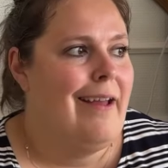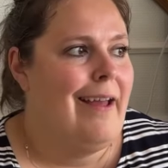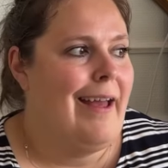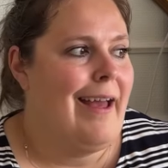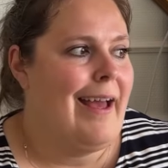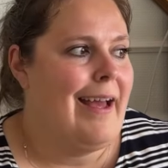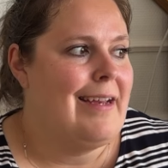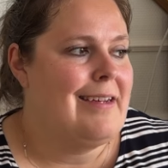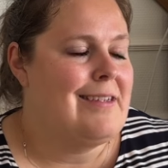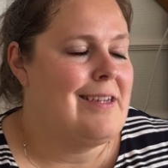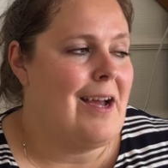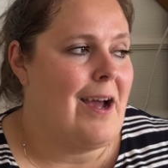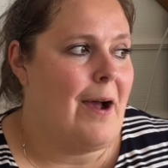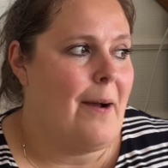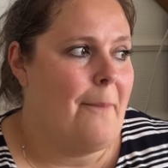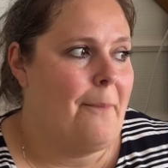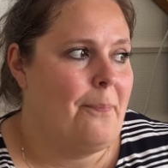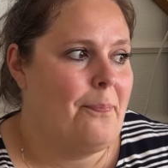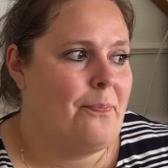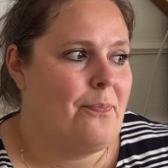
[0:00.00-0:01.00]
And
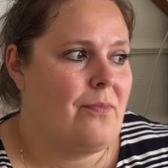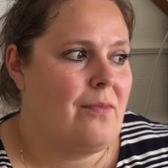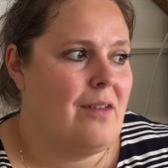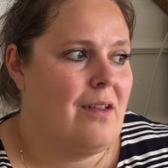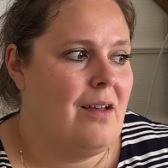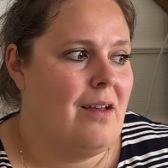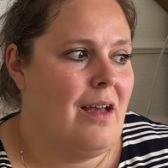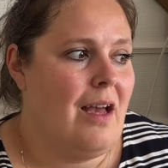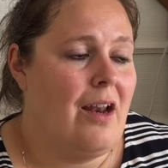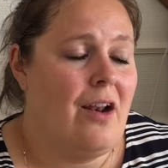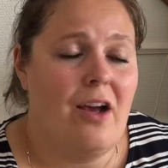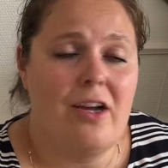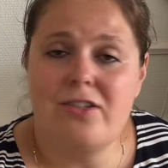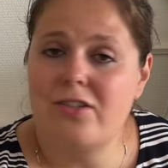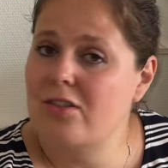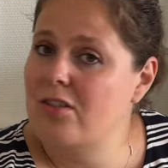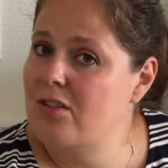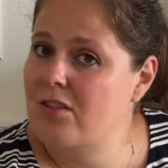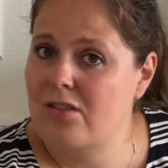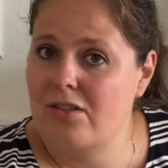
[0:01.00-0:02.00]
um, and I
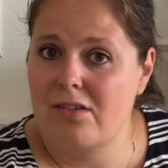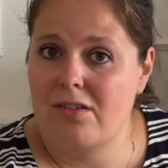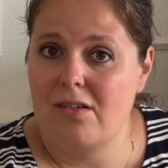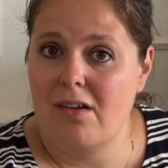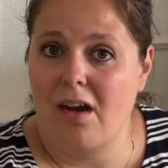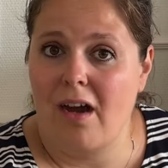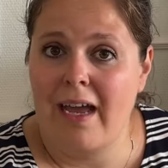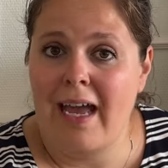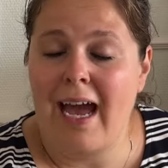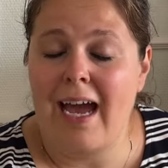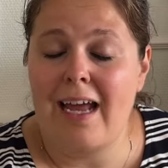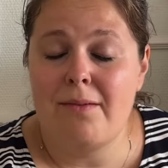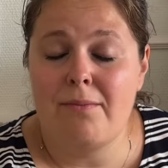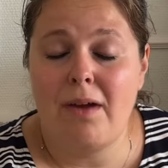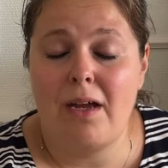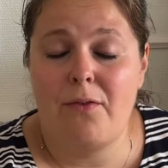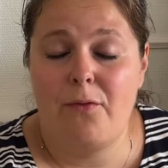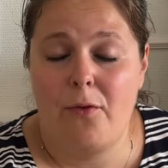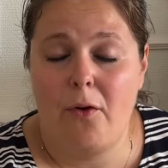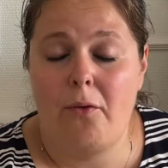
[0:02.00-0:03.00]
just I had
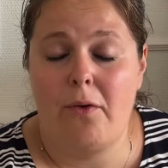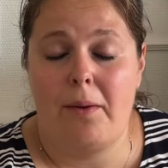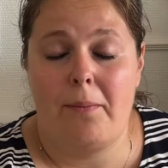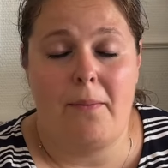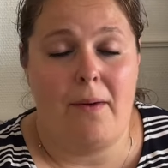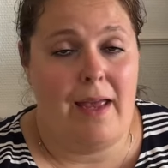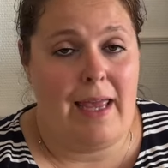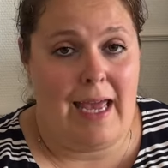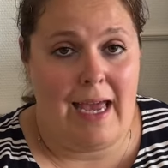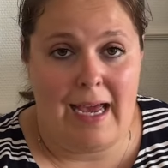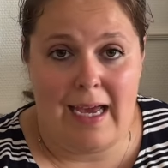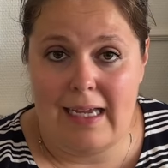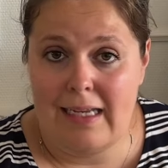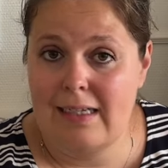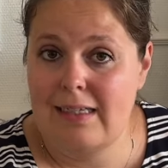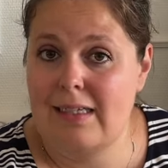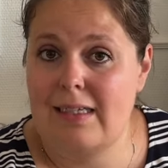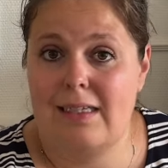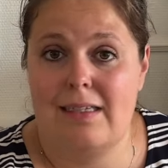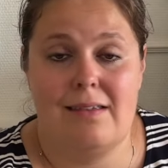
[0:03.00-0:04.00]
my phone in my
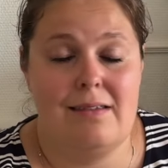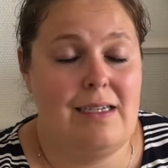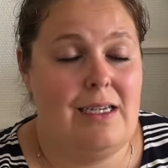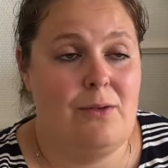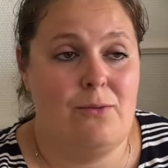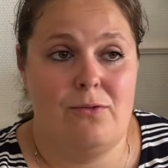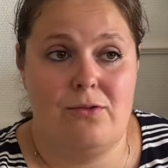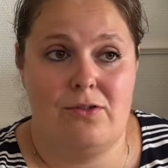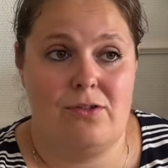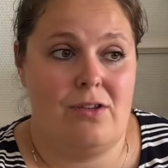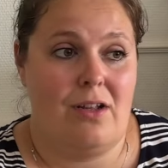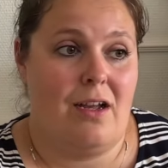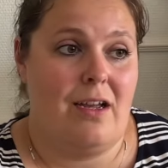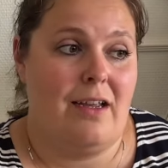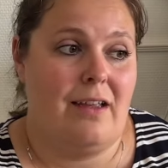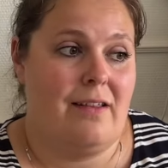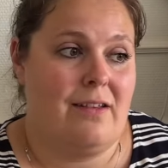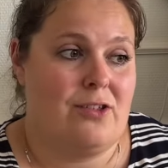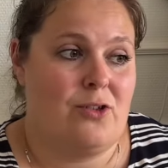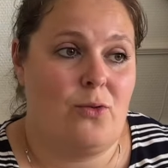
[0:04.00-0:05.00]
hand. It, it was
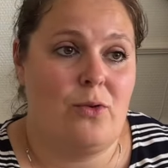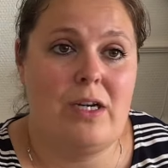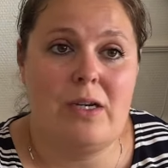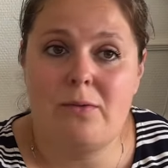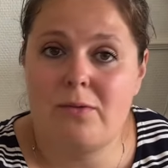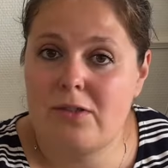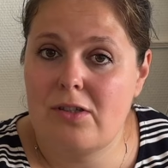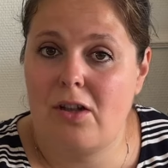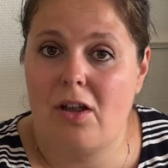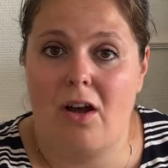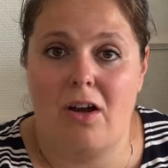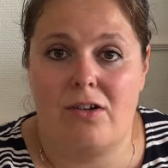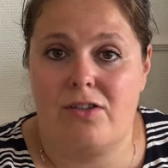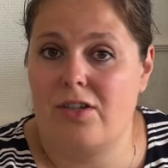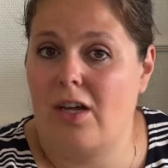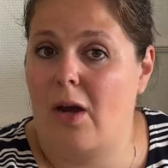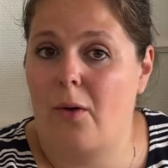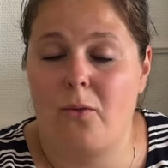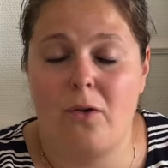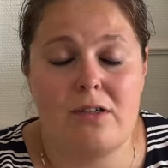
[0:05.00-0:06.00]
like the screen was locked.
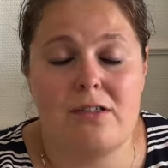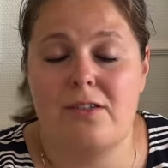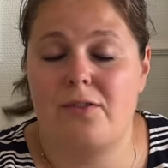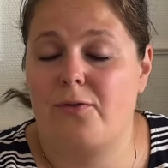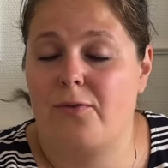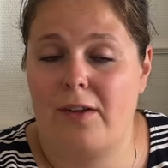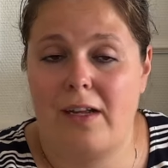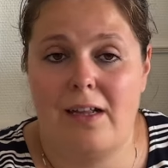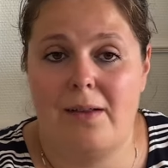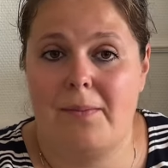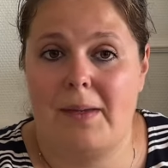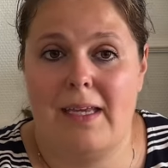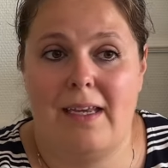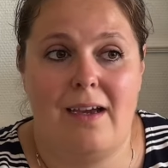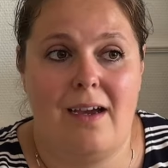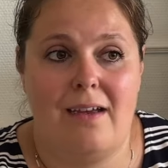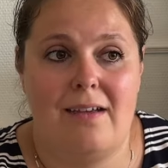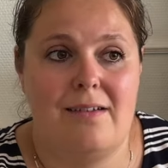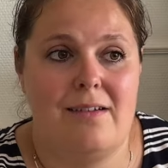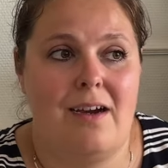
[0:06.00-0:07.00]
I wasn't filming.
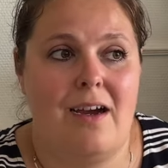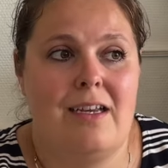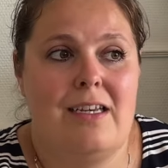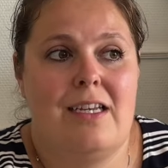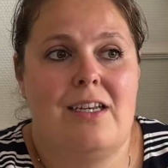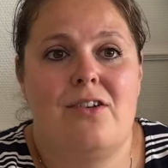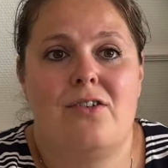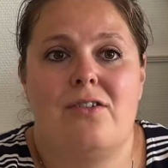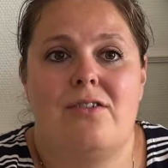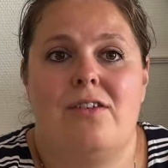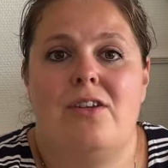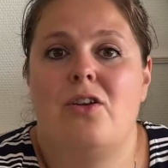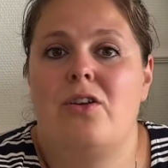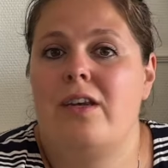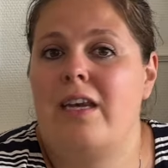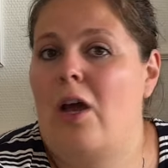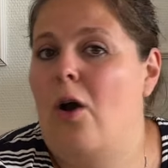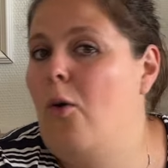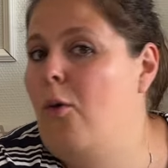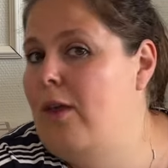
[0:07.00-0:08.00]
I, I didn't
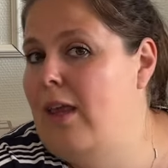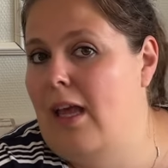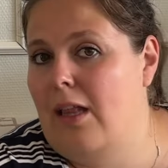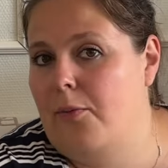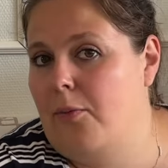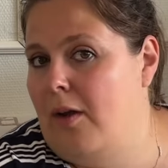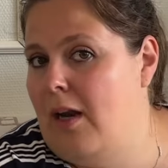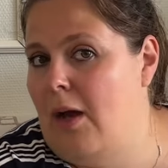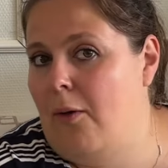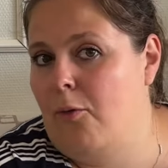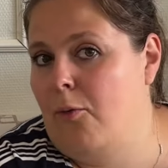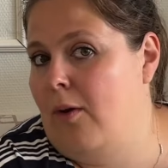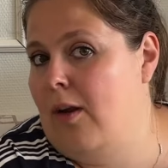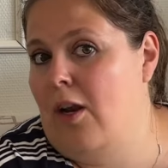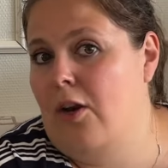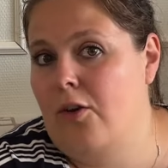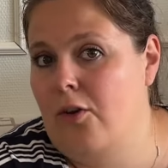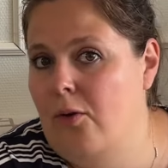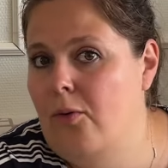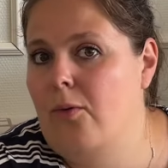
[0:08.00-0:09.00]
know yet what I would want
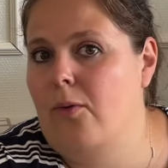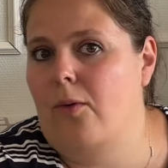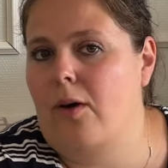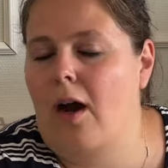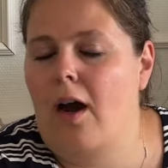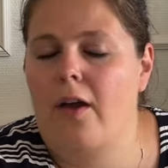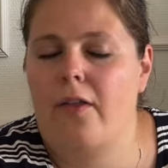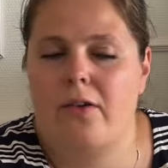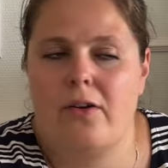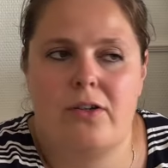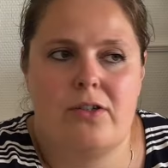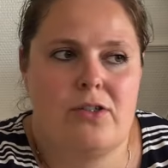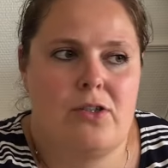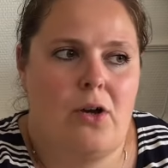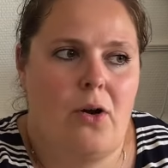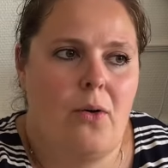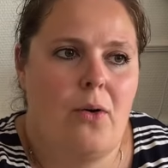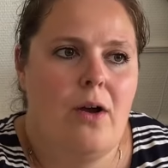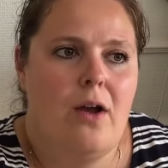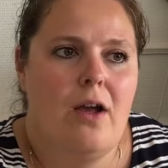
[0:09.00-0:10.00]
to do either.
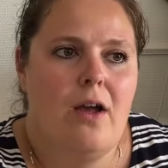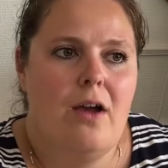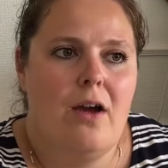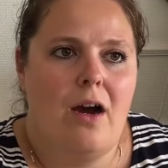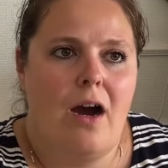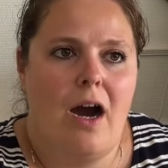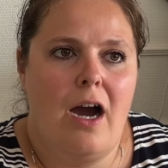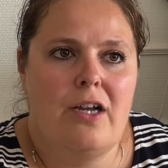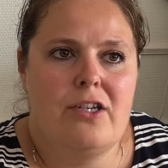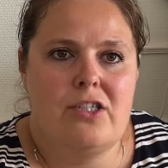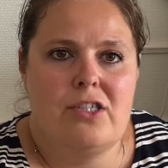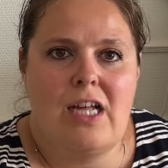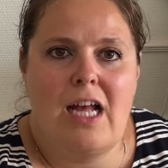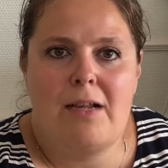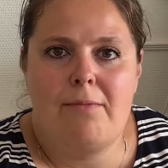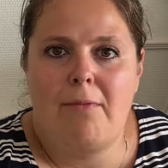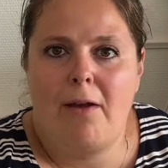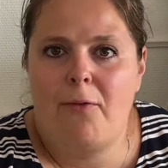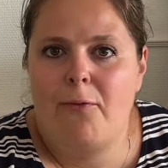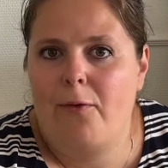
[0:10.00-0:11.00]
So I just
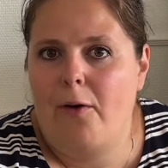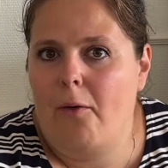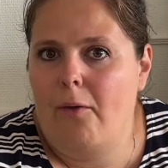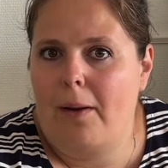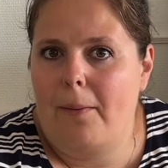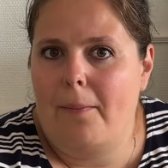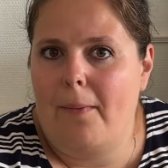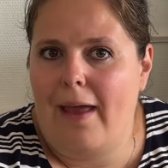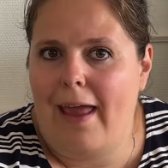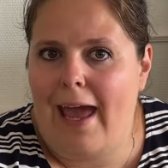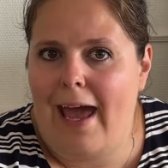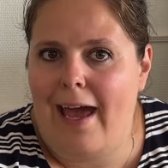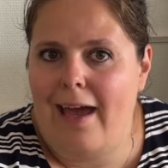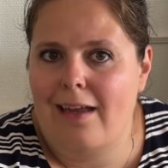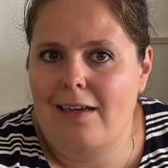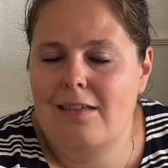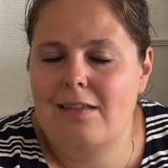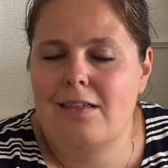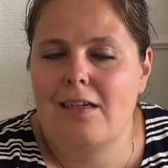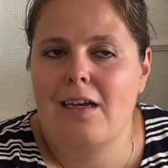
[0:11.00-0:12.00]
had my phone in my
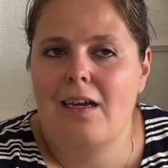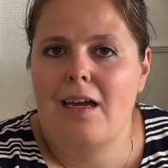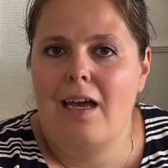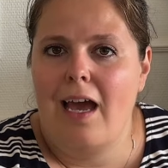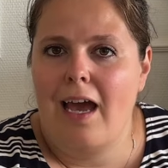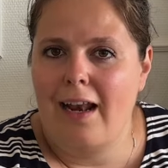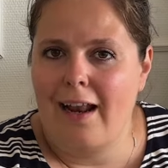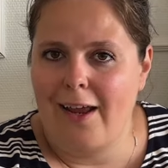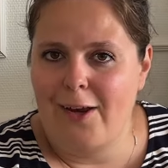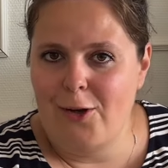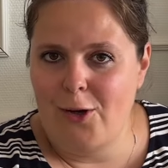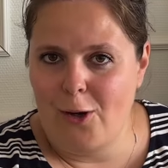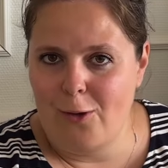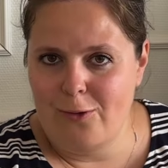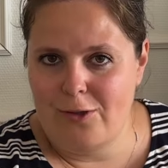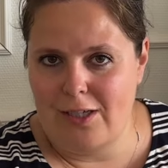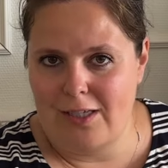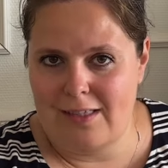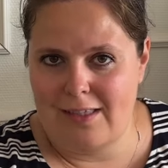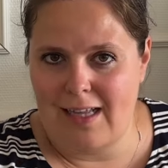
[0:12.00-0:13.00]
hand and I
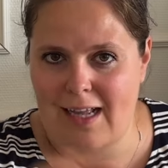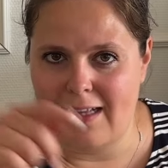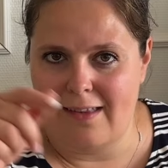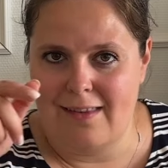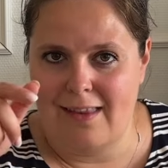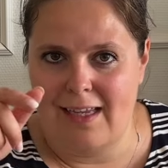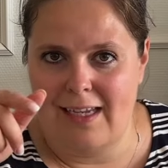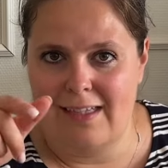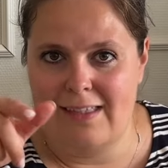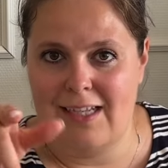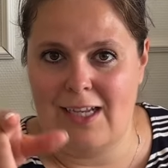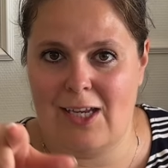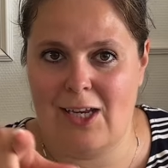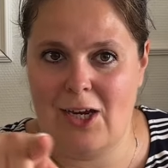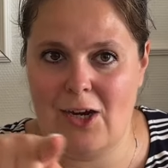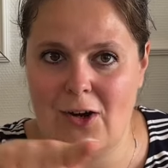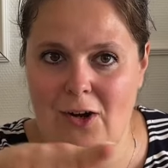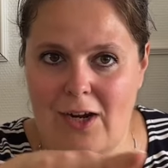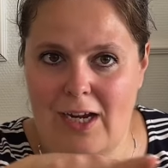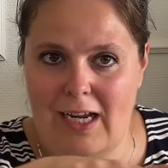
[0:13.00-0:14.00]
noticed that the
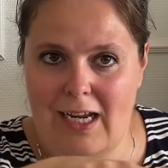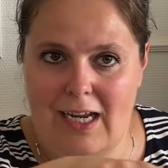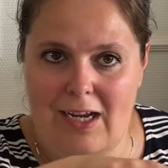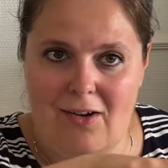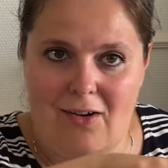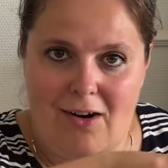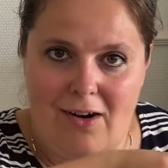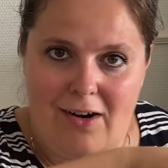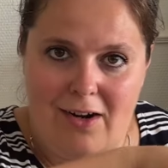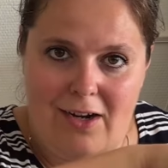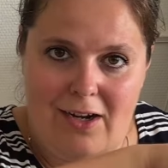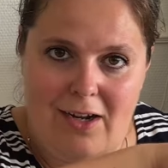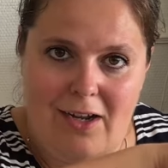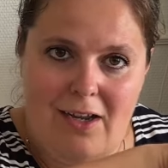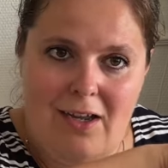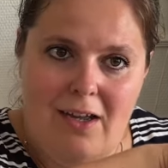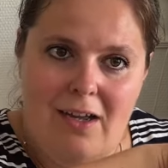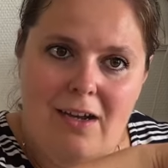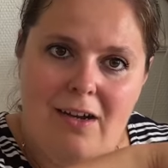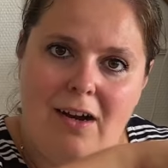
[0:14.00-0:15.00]
security guard
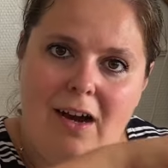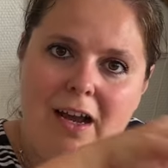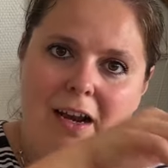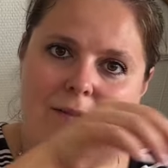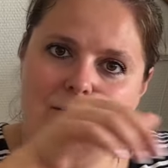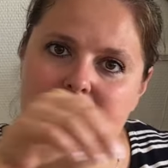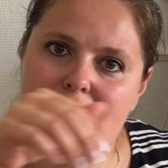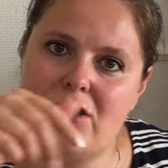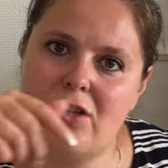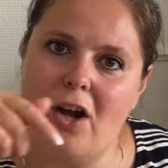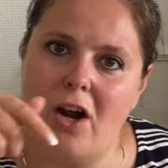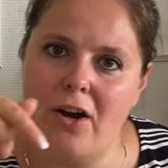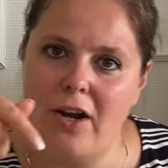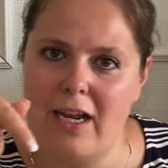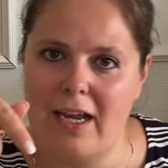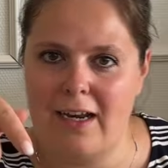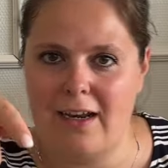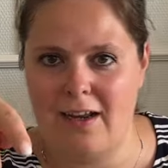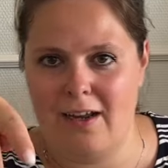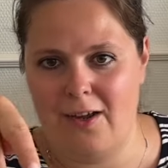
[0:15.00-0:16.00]
kind of
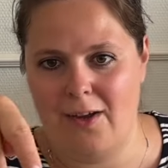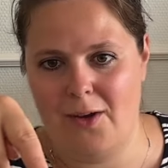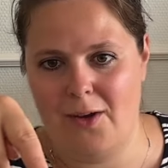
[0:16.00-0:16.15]
started